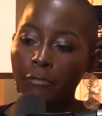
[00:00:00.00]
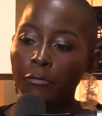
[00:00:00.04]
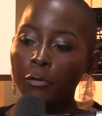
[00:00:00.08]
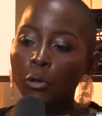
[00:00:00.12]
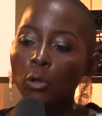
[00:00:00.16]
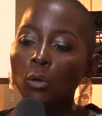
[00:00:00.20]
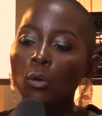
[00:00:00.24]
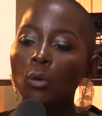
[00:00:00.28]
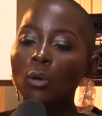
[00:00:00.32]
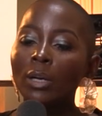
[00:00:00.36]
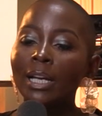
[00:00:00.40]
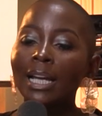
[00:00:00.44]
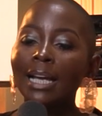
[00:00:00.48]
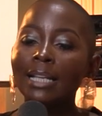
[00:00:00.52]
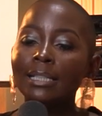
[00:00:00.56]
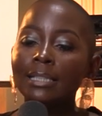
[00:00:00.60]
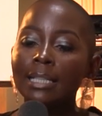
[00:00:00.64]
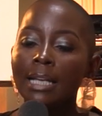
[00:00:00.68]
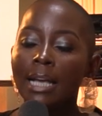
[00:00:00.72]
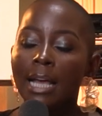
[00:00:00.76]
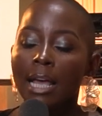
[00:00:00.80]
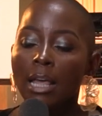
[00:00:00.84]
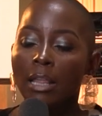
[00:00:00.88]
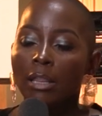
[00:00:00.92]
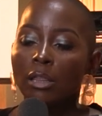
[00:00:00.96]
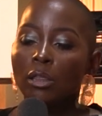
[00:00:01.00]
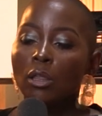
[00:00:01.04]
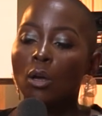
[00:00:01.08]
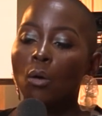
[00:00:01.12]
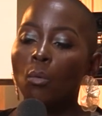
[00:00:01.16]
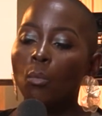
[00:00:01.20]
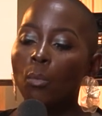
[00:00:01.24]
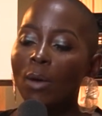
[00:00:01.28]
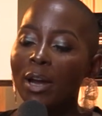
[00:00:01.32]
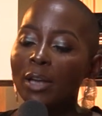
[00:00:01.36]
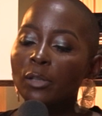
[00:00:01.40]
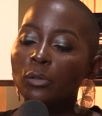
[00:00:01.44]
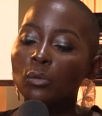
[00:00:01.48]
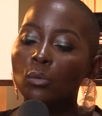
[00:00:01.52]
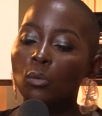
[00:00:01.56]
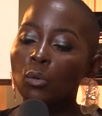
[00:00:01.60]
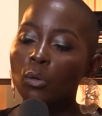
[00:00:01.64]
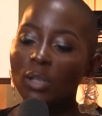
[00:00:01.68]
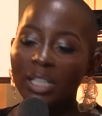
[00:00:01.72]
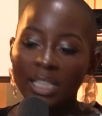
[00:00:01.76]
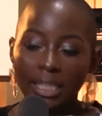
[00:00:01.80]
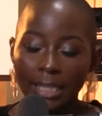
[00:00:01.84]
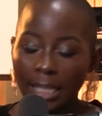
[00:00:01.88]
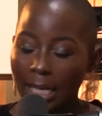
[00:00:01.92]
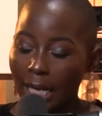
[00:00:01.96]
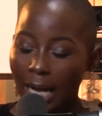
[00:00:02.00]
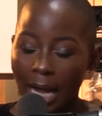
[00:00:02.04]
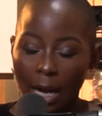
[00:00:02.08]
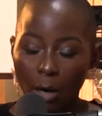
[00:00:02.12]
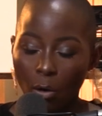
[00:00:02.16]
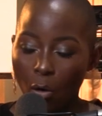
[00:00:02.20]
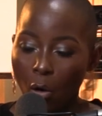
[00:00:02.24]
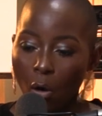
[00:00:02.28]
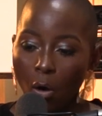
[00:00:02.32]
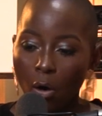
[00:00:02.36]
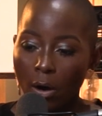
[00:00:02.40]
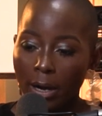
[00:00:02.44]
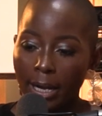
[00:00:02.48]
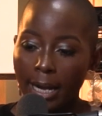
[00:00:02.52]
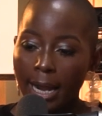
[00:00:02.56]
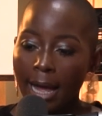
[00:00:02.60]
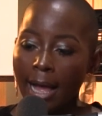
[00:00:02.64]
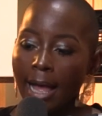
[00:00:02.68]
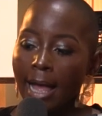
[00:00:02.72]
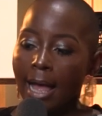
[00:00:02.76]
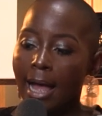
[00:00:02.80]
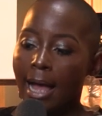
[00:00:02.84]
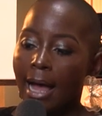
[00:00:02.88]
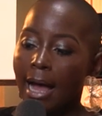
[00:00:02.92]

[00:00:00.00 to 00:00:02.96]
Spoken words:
if you look at the ways Kulise ngakhona,